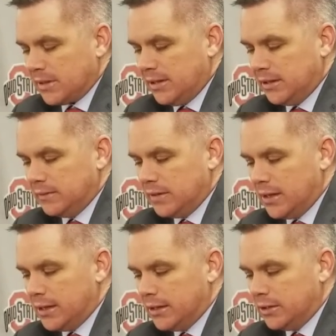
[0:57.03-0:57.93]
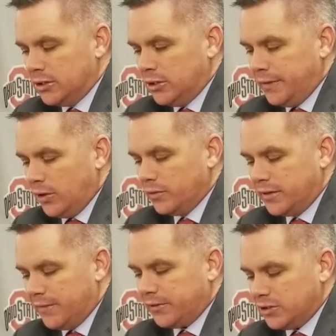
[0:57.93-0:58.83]
And uh, there are
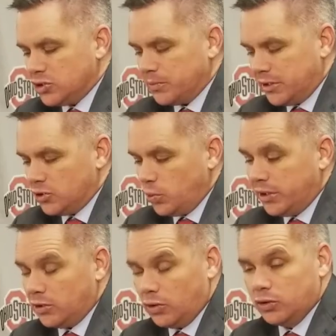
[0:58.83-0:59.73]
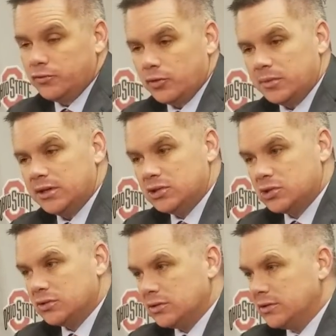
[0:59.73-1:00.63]
definitely some things we can learn from
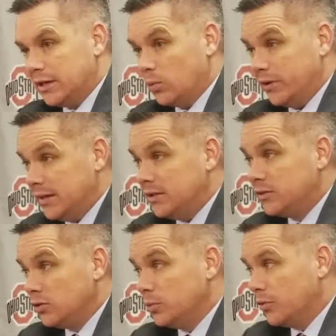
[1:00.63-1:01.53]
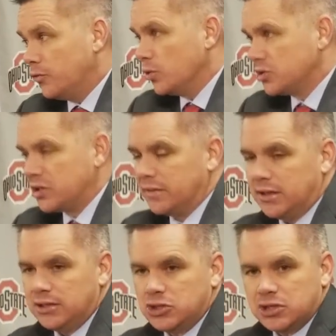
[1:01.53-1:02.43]
this that we need to before
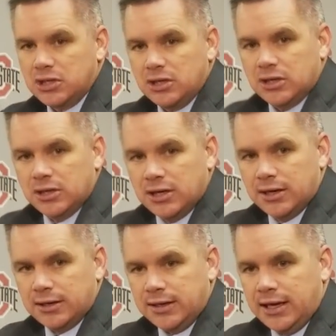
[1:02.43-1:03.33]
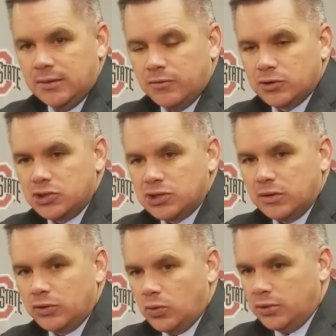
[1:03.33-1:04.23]
Sunday's uh, game versus
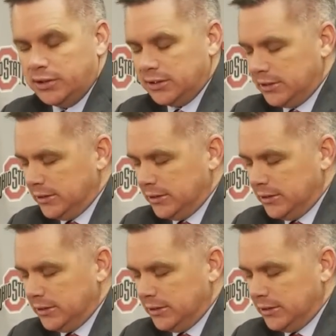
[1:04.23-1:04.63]
Illinois